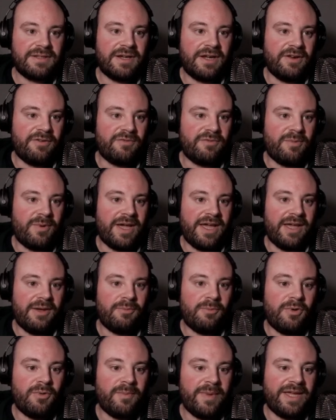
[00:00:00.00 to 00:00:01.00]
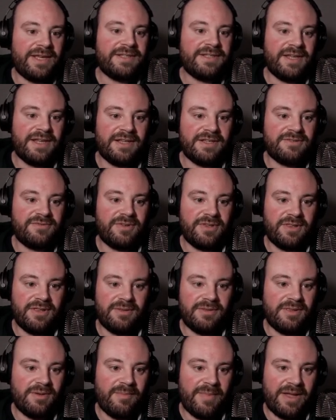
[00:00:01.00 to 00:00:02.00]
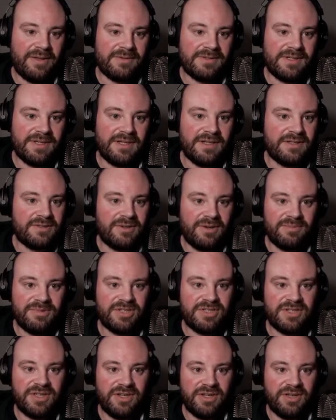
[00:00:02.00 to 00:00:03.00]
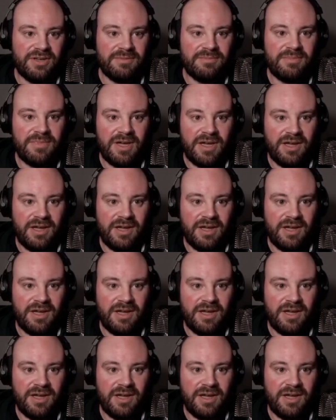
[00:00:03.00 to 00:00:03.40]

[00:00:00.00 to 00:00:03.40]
kind of what makes sense for the mountain. So I'm just going to,